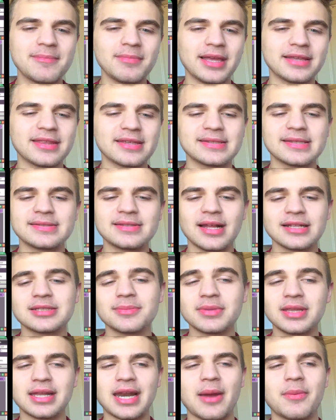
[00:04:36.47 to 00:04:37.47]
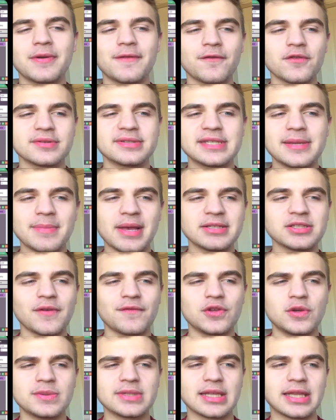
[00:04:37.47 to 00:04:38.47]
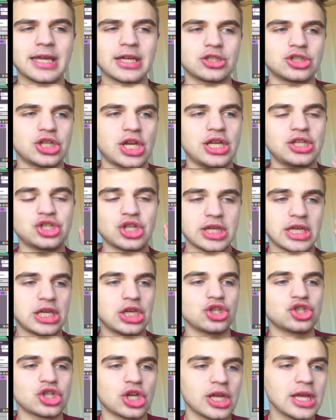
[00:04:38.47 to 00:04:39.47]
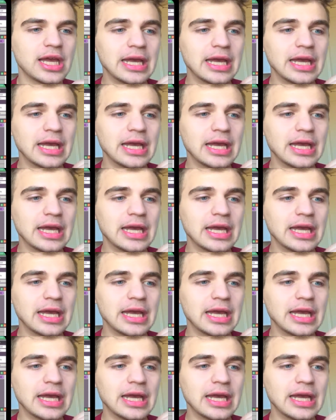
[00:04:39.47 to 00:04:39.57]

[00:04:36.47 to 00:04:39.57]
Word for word: Like this is not something that I would foresee myself using like changing each